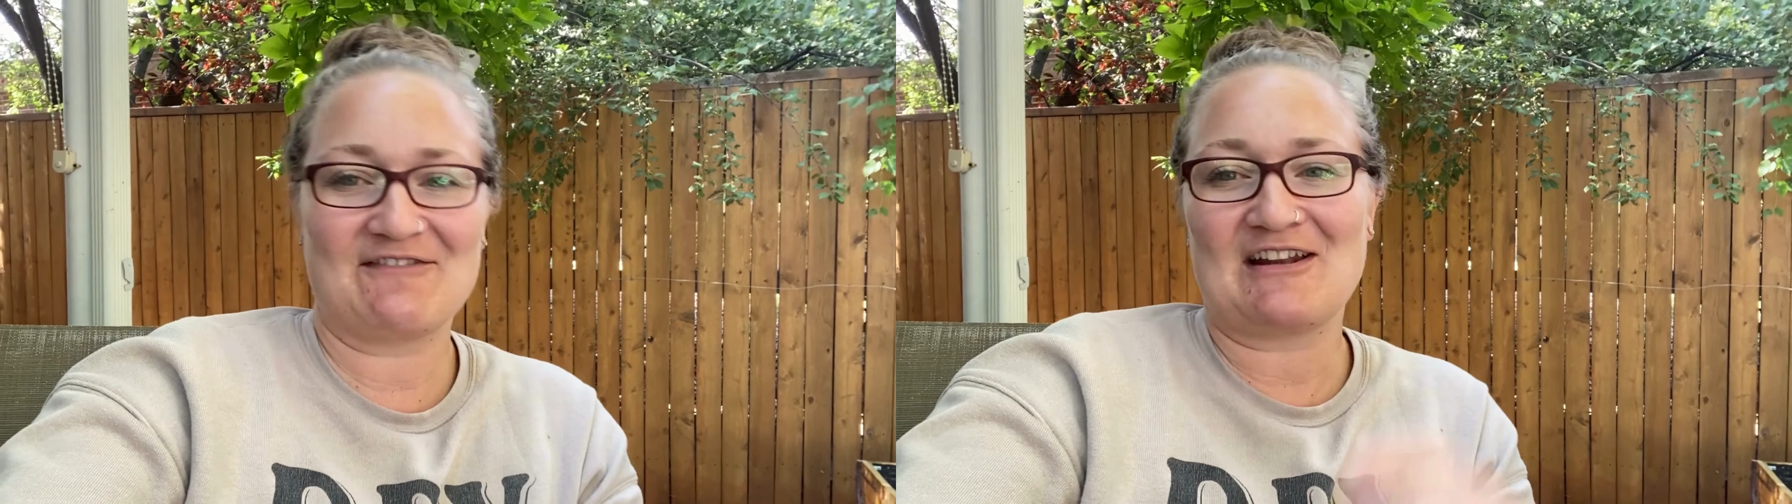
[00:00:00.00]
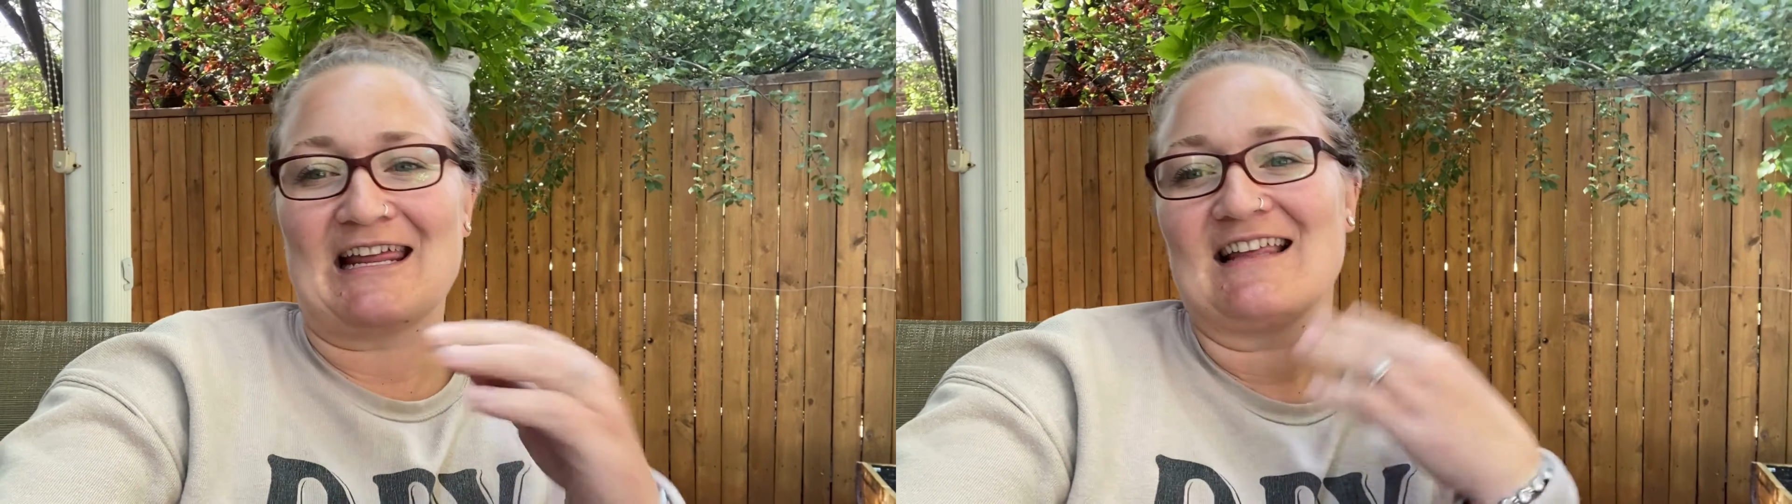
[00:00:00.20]

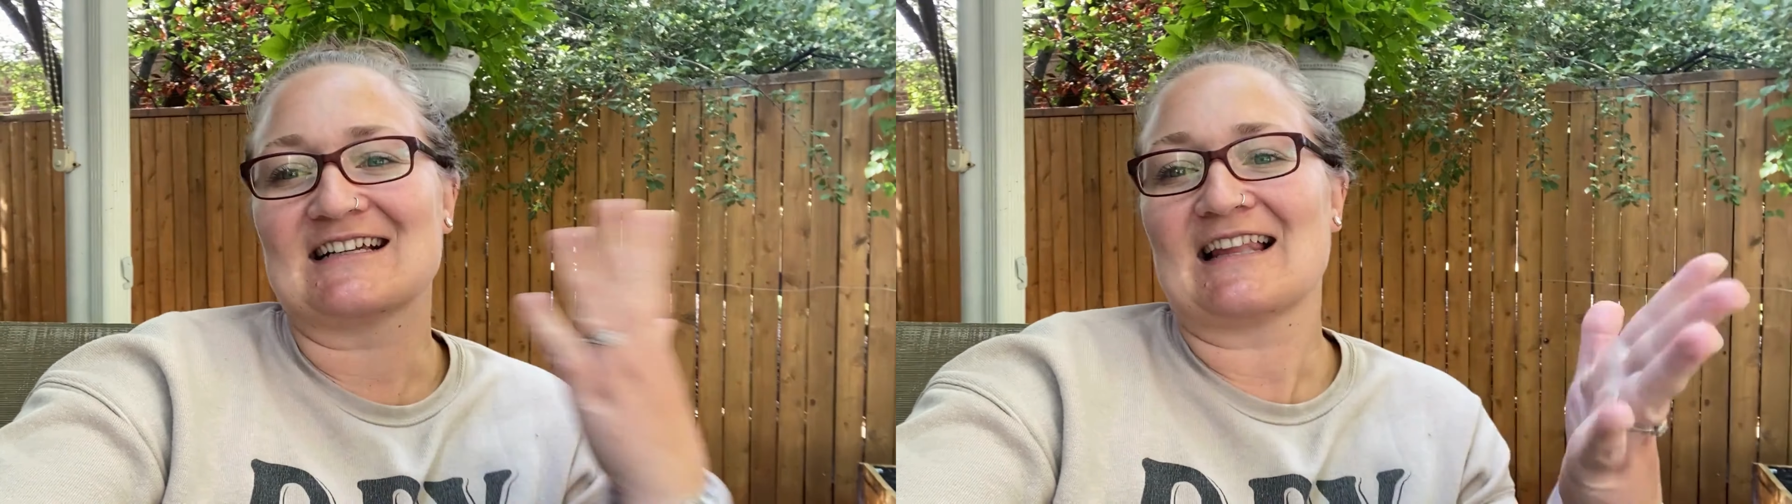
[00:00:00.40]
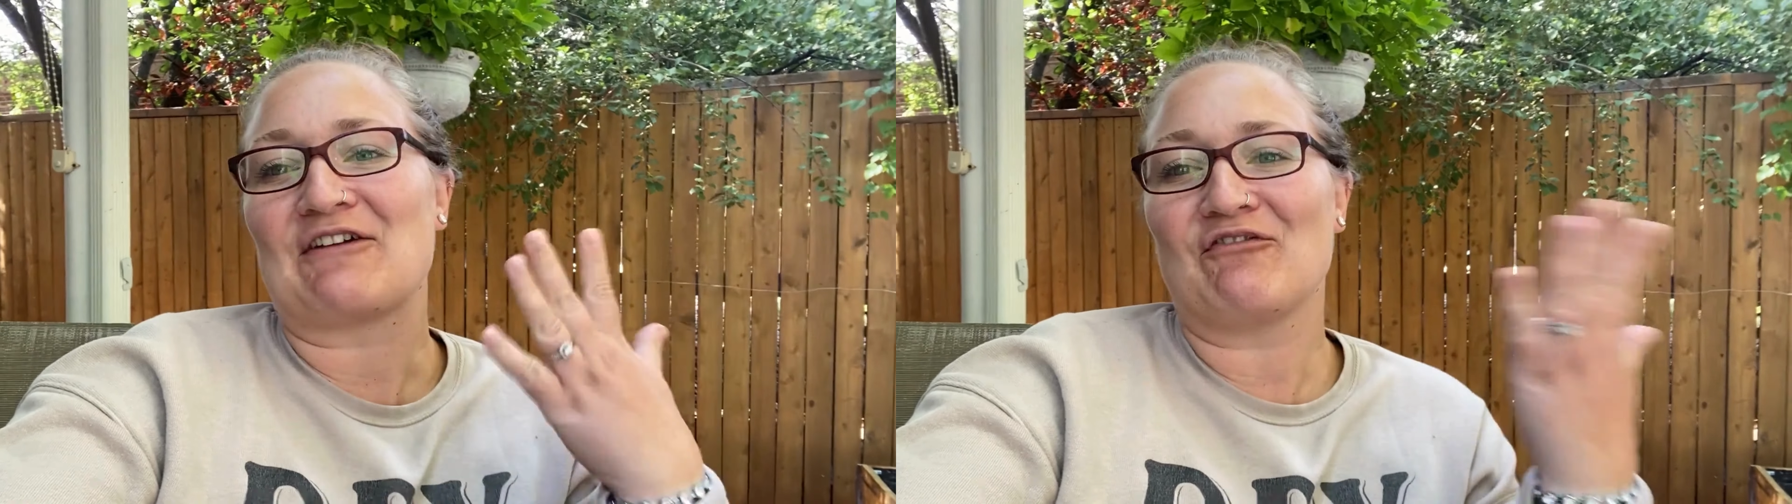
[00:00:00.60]
anything to
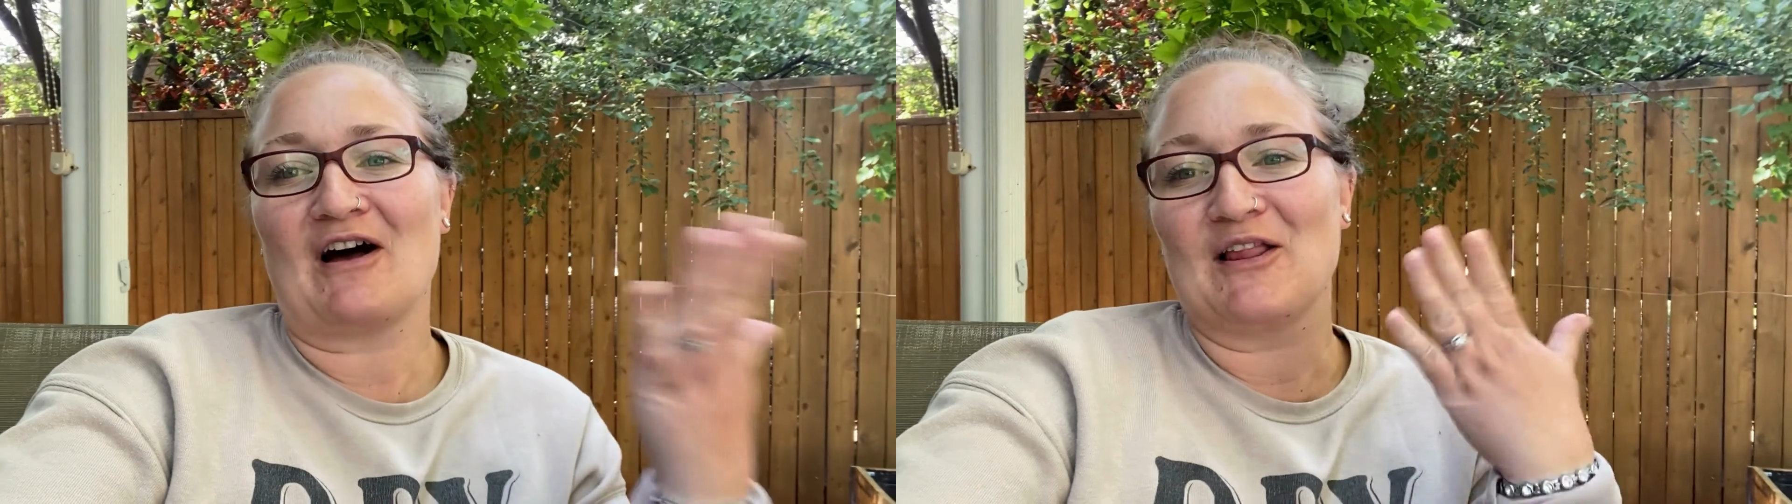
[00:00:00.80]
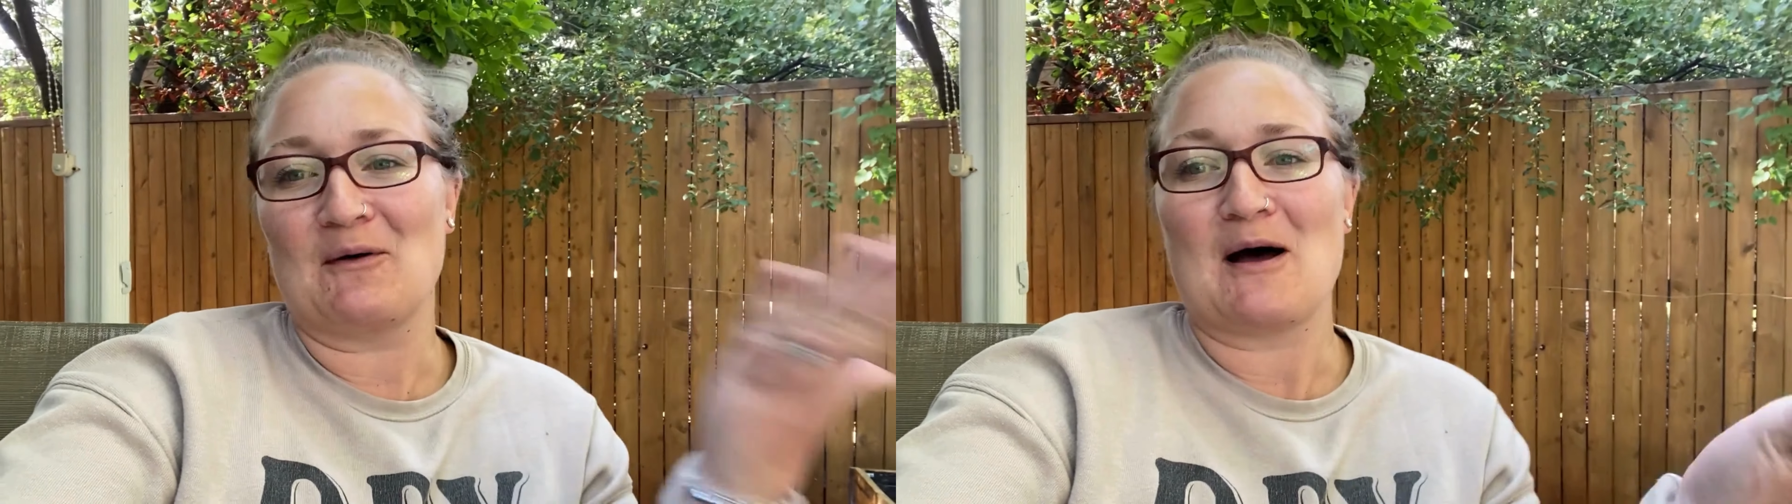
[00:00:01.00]
like
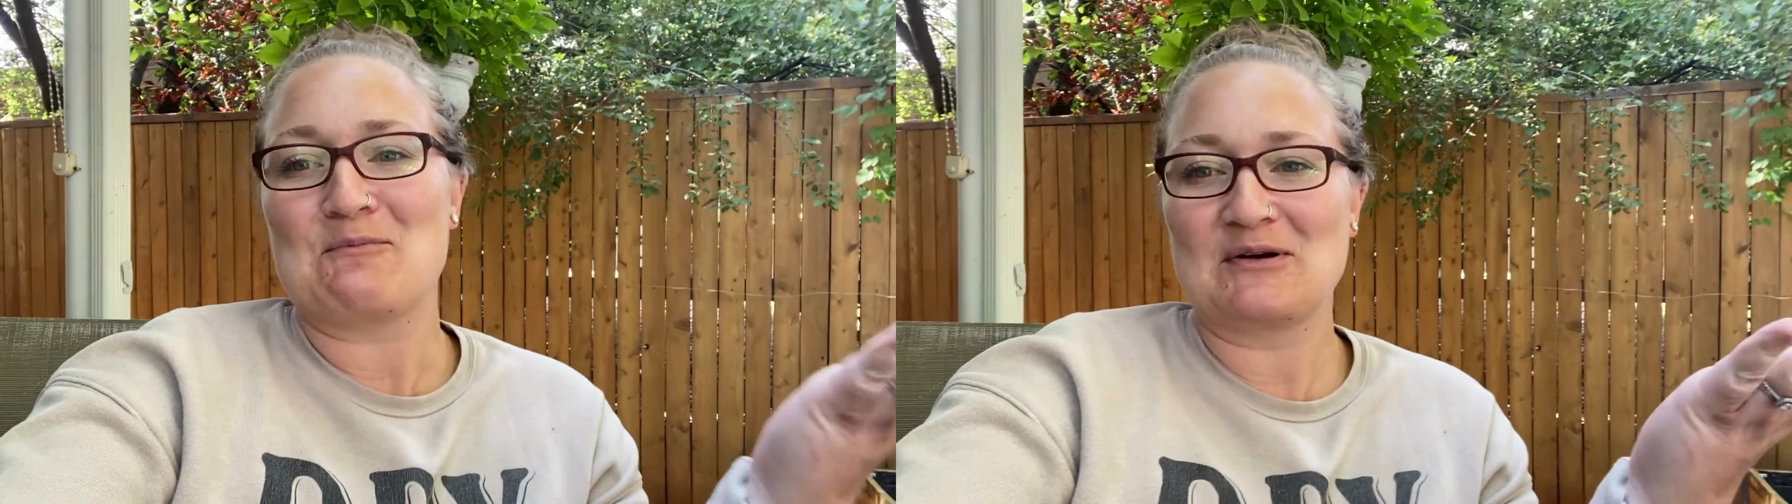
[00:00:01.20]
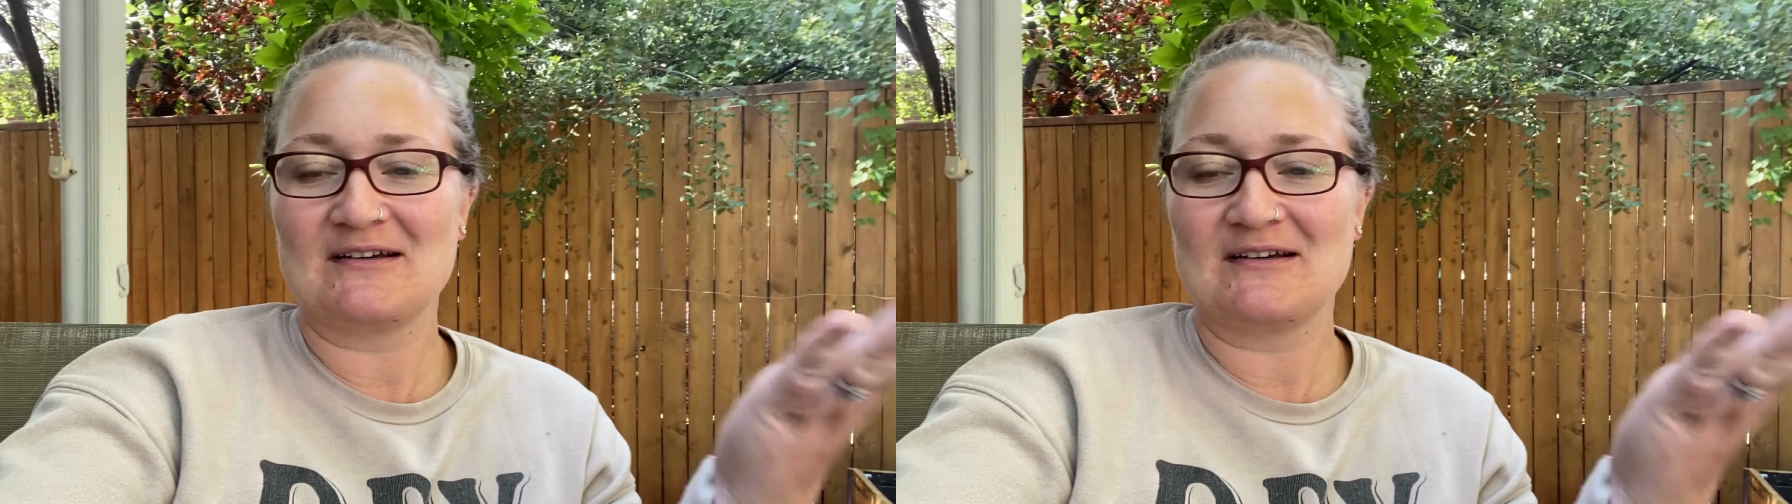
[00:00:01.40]
follow up.